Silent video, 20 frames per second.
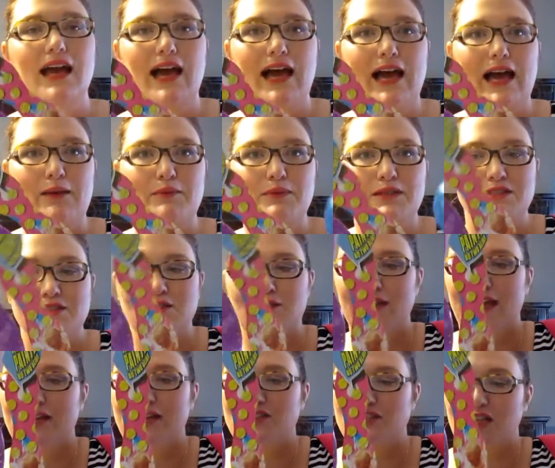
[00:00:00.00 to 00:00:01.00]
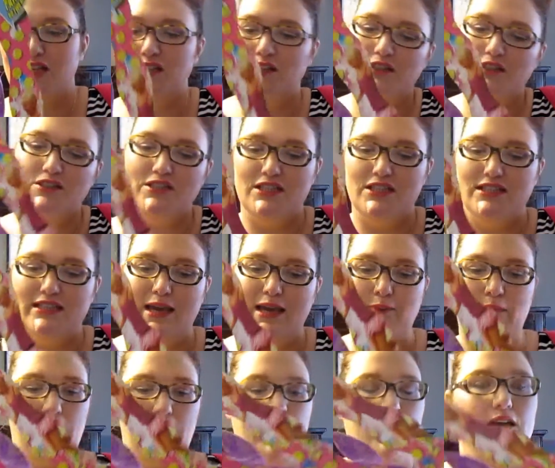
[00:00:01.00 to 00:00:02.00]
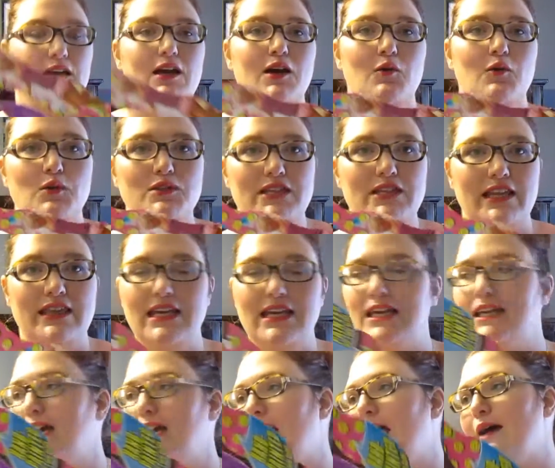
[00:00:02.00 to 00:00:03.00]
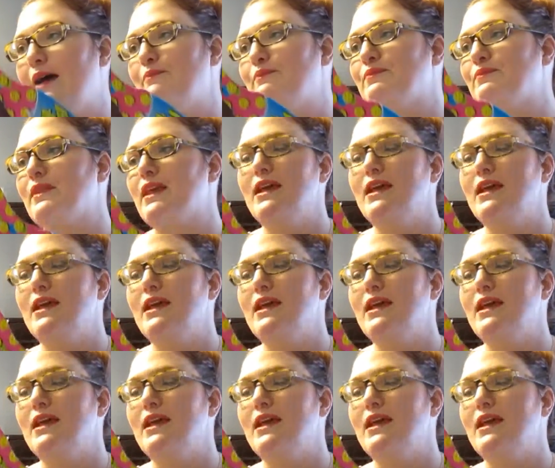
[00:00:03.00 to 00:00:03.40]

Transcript: Um, so yeah, she can learn to skip it, which I think, um,